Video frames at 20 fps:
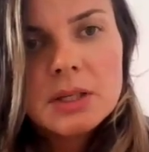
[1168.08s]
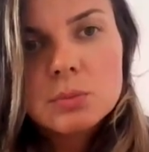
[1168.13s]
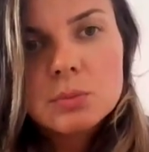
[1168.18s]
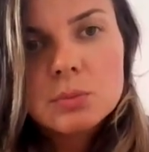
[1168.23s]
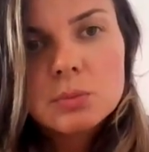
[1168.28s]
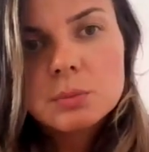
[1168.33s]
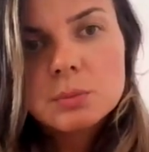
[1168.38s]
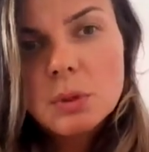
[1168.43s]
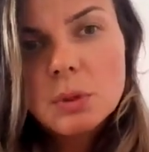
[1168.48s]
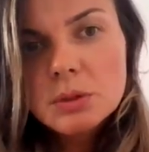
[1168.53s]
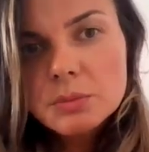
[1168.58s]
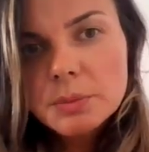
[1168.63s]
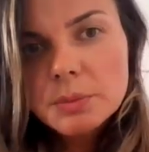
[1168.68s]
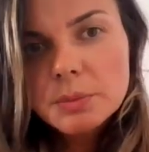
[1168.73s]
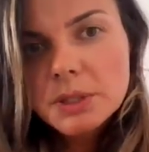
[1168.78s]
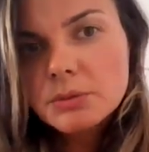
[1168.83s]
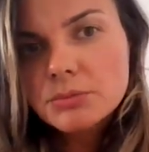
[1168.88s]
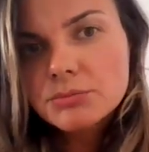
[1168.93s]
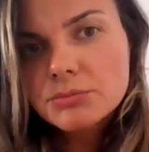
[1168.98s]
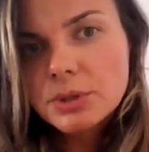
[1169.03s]
It won't
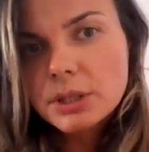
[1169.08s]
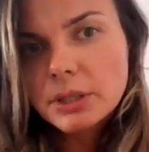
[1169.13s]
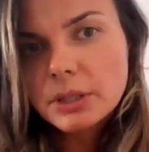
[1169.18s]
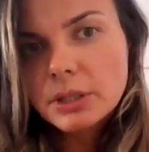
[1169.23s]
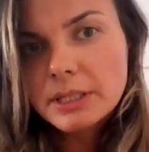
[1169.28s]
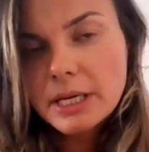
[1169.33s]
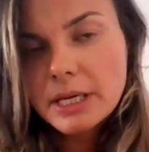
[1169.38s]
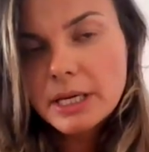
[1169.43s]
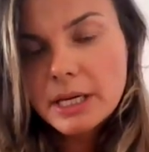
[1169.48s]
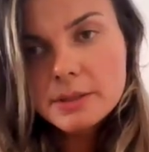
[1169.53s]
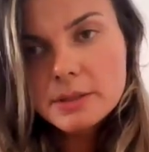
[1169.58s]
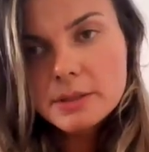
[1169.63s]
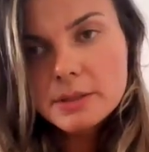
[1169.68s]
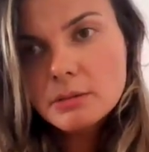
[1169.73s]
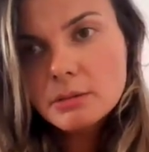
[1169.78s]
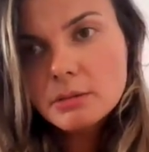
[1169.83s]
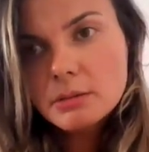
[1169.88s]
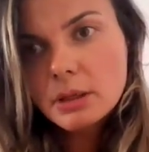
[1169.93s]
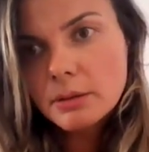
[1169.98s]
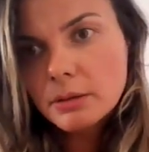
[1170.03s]
be
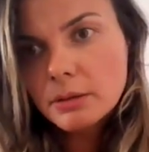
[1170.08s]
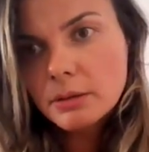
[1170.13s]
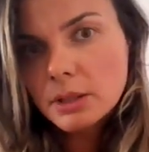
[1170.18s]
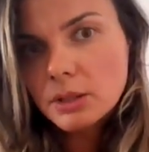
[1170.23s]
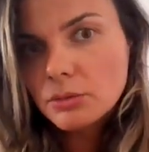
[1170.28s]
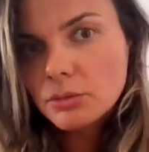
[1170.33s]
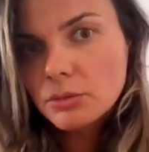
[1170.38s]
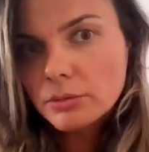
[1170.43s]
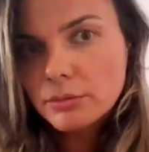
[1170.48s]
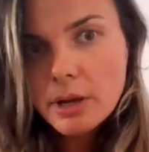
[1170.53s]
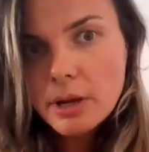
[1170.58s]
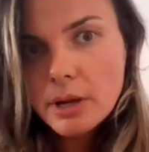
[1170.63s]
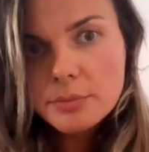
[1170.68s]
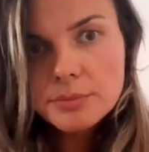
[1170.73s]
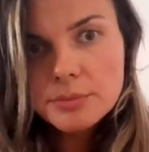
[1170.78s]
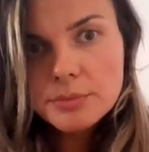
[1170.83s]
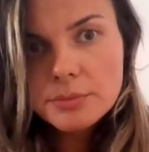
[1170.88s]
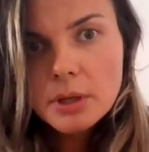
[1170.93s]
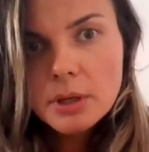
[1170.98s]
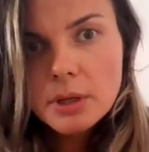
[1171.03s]
recognized in the
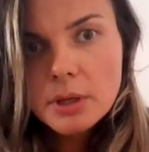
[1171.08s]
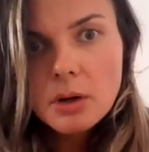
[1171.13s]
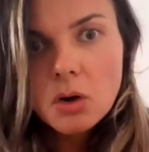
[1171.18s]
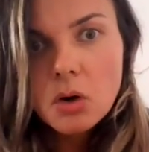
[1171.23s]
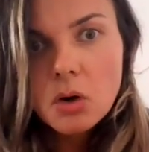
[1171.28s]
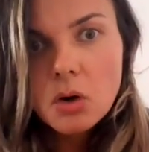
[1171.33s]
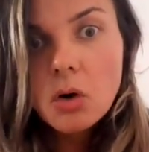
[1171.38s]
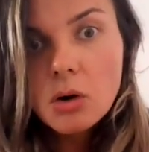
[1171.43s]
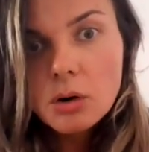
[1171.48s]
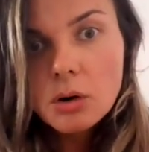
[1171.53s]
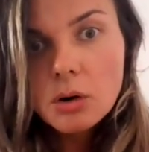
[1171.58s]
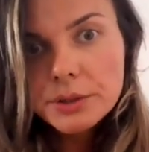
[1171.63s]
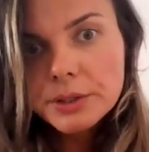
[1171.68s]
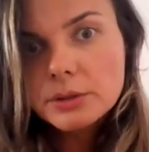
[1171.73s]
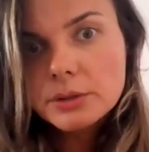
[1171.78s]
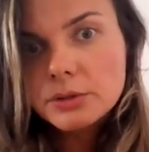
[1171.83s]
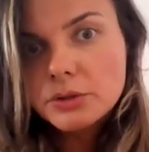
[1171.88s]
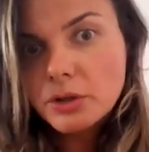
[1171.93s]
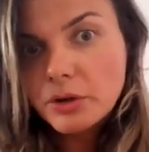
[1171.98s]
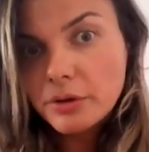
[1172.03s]
Europe
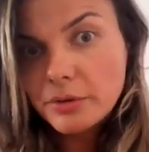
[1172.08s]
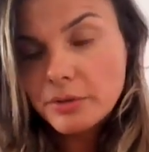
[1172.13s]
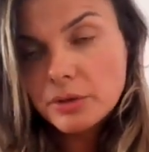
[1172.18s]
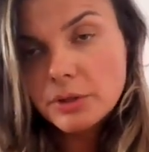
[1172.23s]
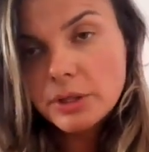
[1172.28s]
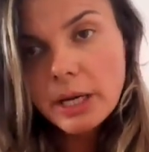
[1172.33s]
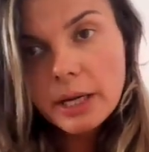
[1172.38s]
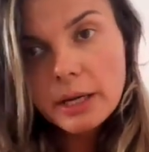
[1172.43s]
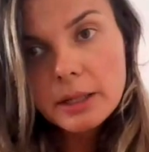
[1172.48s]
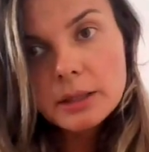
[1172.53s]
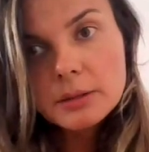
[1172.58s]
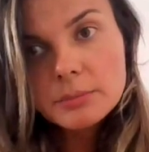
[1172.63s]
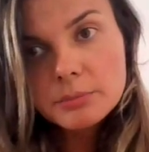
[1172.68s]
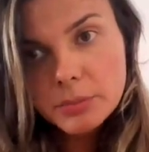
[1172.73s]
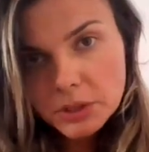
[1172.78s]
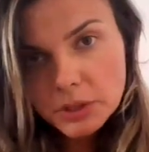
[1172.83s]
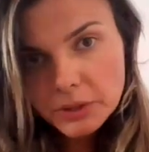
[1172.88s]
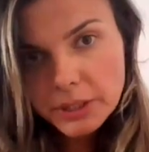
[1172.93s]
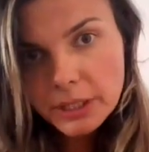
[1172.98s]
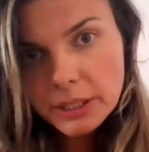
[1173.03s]
or Northern Ireland
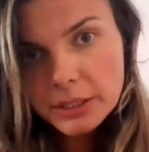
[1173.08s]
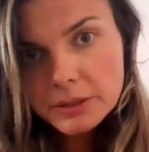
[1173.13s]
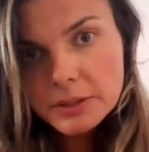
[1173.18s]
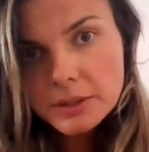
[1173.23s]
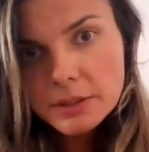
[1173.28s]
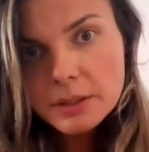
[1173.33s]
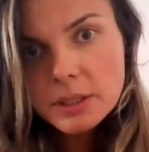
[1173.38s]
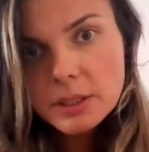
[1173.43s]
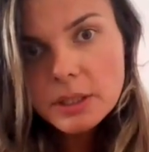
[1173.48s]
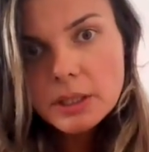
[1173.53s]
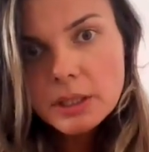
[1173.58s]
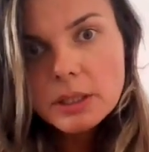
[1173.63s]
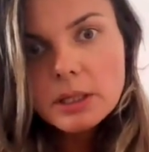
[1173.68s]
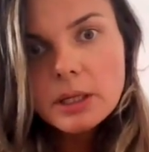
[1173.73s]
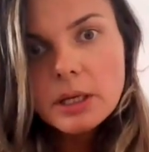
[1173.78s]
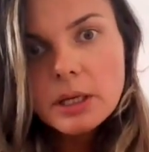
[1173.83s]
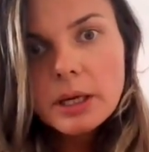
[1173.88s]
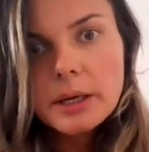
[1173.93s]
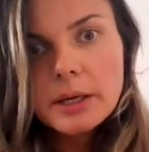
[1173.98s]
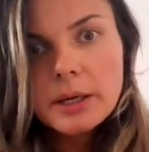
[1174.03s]
market,
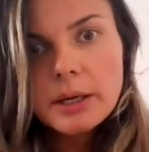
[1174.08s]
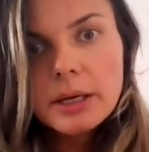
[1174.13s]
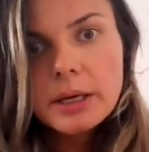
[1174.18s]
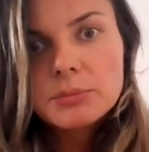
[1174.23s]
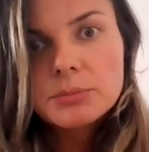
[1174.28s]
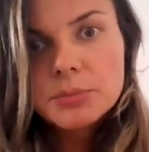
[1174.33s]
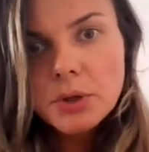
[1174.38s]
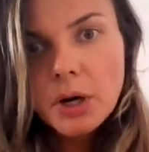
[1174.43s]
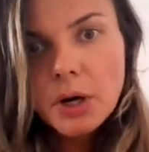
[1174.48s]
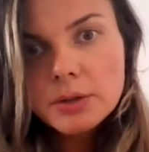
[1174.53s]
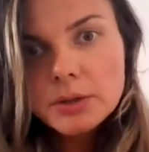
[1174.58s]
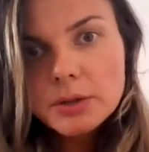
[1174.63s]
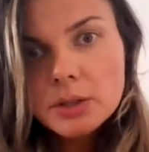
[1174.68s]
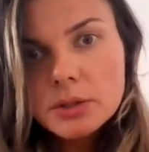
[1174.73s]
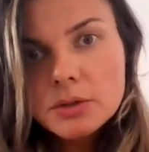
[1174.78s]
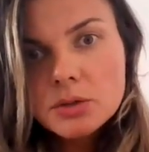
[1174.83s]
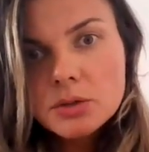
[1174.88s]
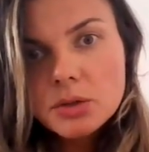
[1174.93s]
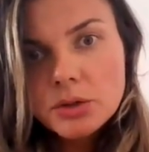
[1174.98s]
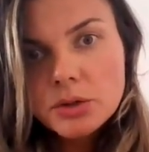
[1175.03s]
and
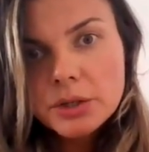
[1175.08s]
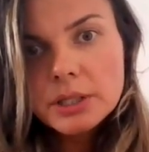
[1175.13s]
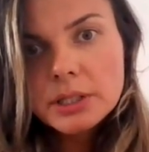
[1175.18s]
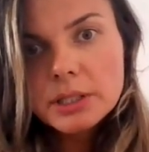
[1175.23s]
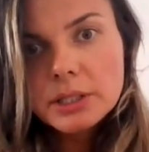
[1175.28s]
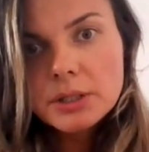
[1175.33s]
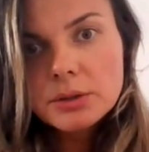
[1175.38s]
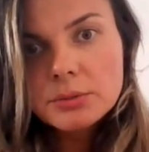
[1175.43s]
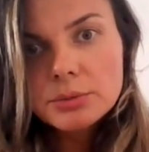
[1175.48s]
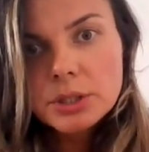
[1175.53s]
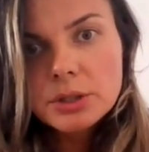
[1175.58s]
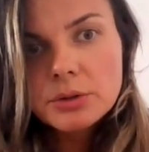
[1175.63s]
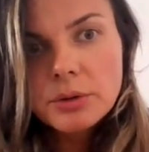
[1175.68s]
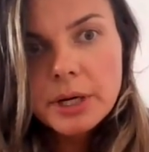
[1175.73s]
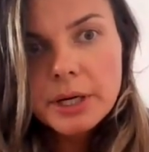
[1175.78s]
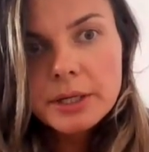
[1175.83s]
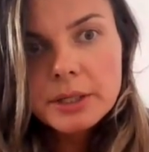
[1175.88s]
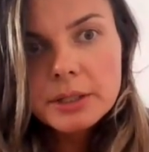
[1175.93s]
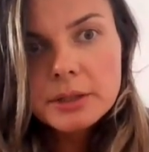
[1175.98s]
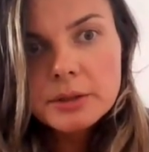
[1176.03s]
products currently
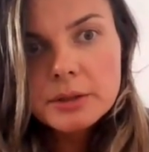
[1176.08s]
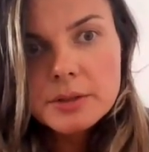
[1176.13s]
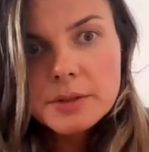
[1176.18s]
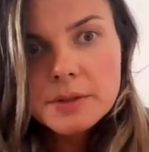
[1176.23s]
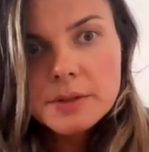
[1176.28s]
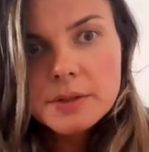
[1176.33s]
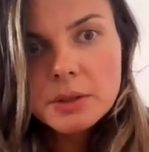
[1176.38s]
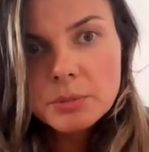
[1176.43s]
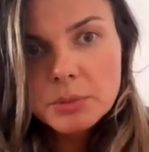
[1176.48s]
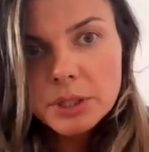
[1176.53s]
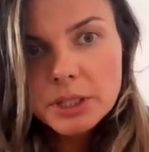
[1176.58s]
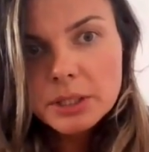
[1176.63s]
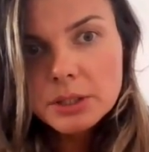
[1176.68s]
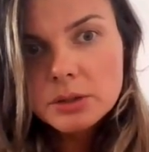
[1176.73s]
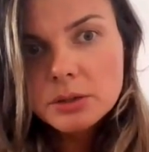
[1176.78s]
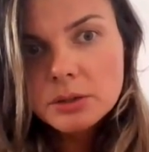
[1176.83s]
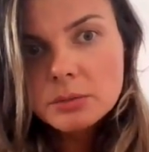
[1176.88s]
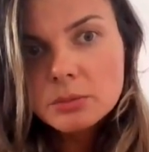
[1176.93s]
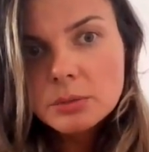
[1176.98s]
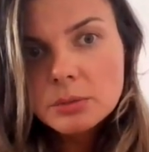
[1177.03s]
requiring a CE mark
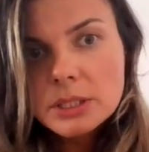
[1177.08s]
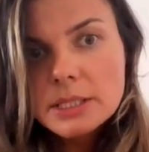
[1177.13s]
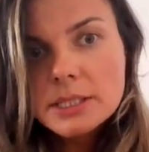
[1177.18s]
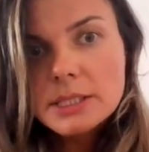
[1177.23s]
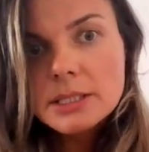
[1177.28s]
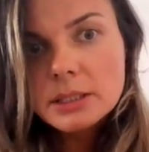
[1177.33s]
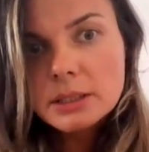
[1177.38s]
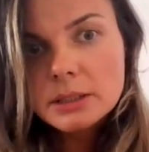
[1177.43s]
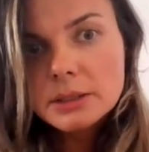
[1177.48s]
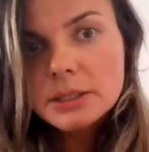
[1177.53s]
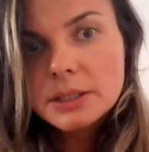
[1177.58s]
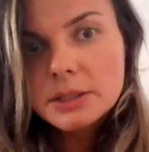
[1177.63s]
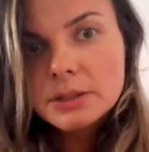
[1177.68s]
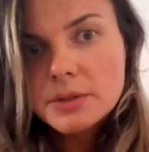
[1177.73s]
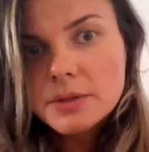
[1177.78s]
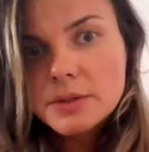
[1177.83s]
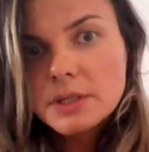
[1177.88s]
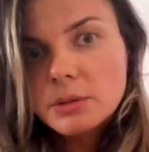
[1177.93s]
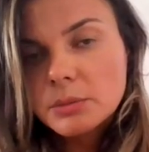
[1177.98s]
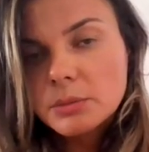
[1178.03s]
will still need
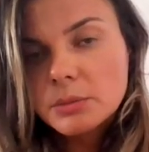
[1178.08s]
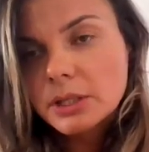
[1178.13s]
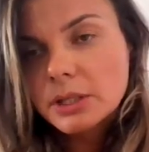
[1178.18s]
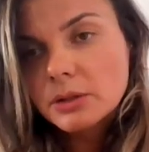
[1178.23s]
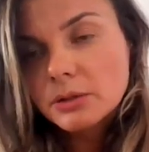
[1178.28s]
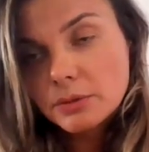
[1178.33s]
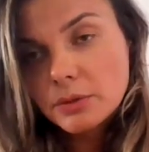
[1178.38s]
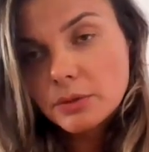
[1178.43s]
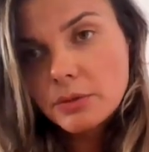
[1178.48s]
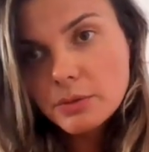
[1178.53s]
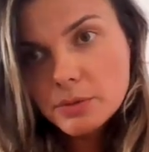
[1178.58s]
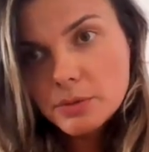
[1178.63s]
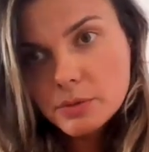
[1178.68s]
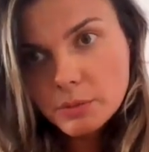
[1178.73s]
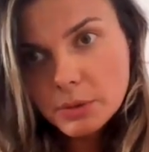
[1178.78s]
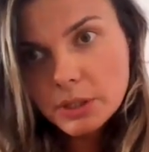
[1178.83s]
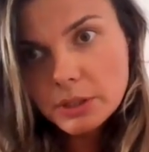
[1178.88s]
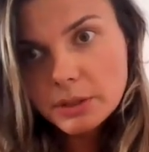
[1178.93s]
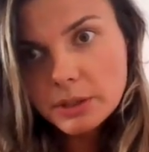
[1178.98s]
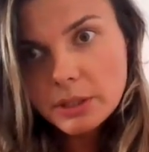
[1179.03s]
a CE mark for those
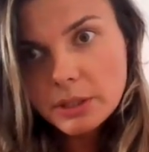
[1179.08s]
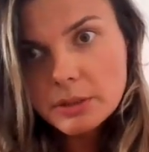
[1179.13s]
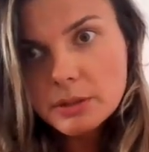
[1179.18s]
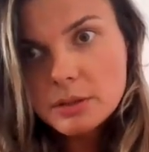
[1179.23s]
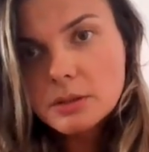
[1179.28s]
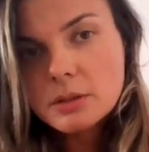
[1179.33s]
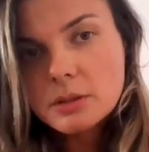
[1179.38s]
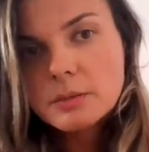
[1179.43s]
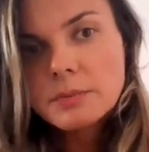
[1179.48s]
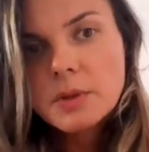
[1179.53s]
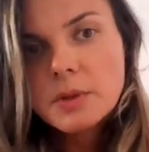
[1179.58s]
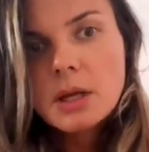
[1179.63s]
markets.